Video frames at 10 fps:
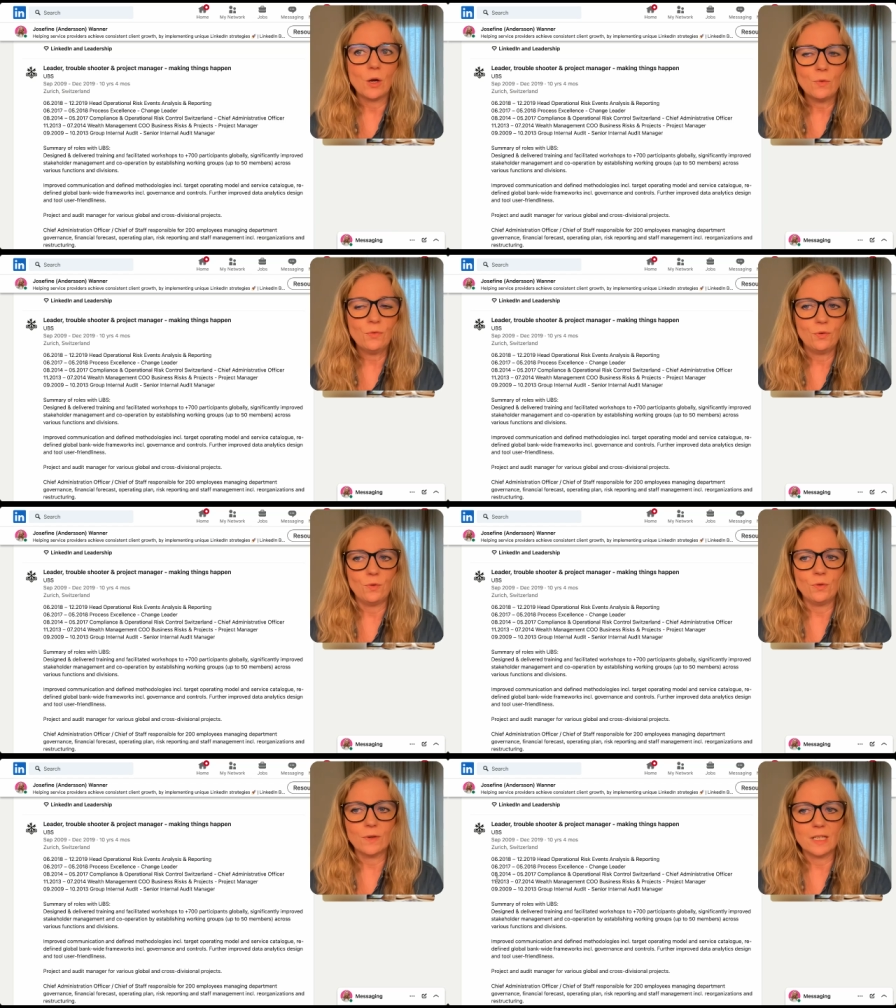go
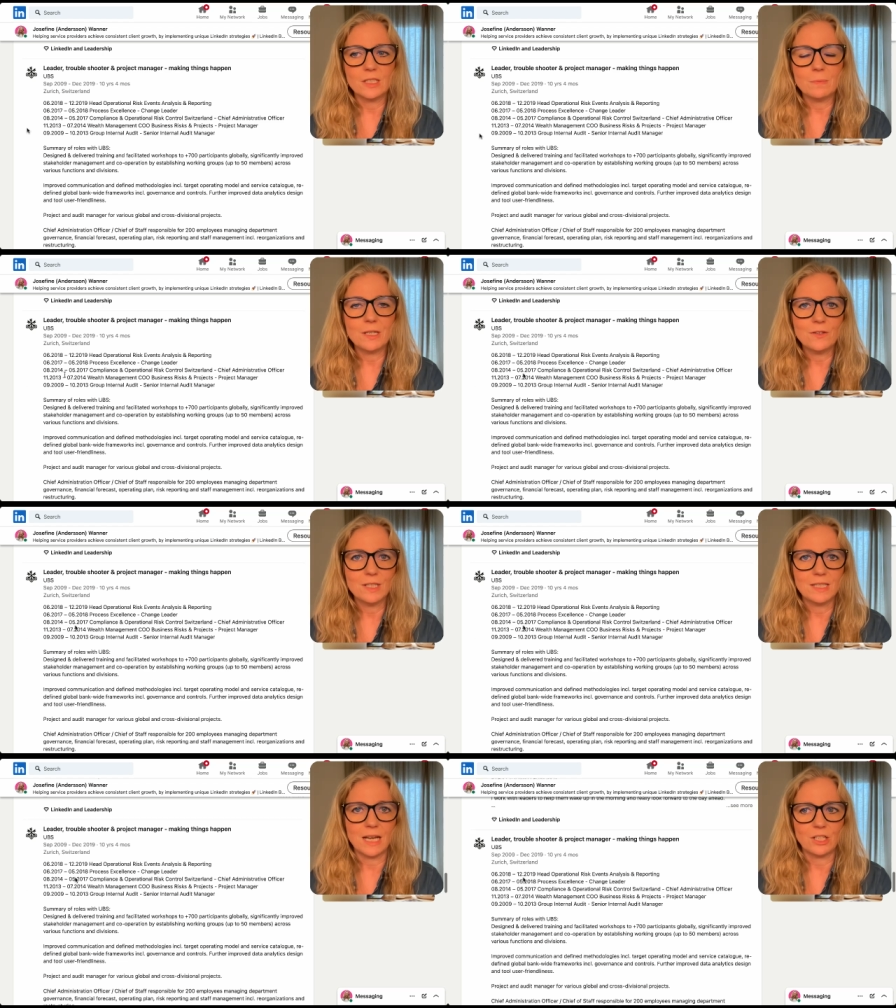through your
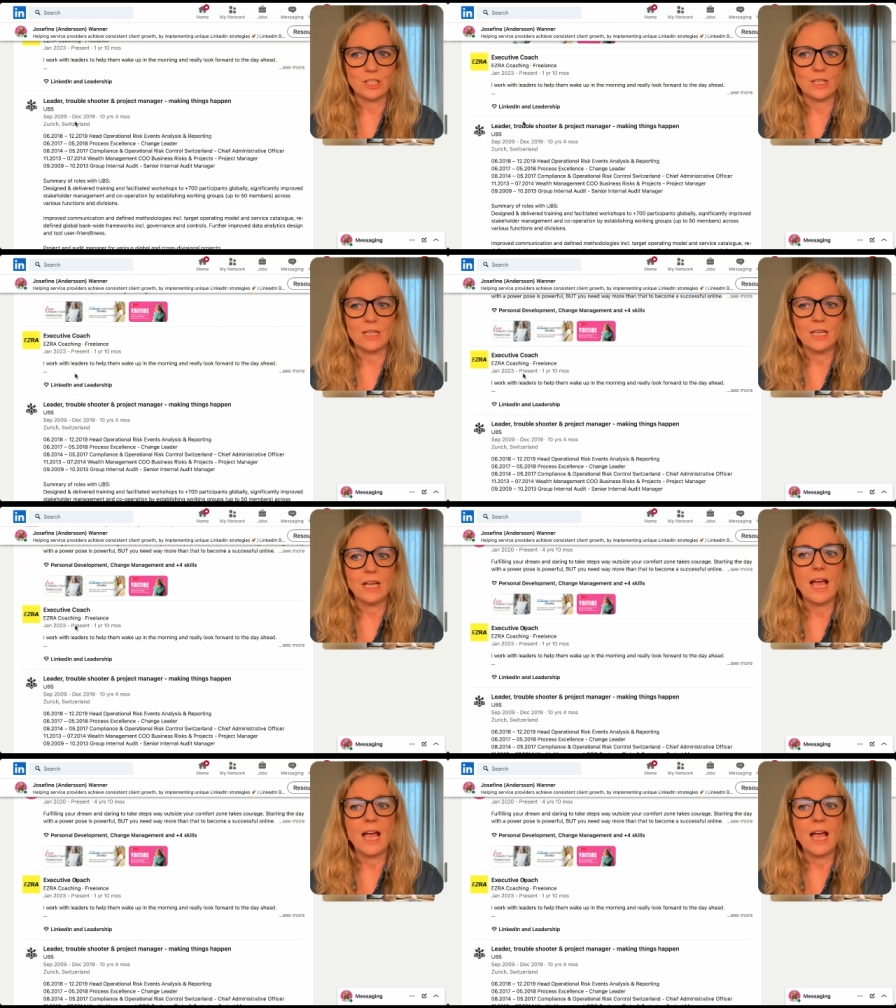experience section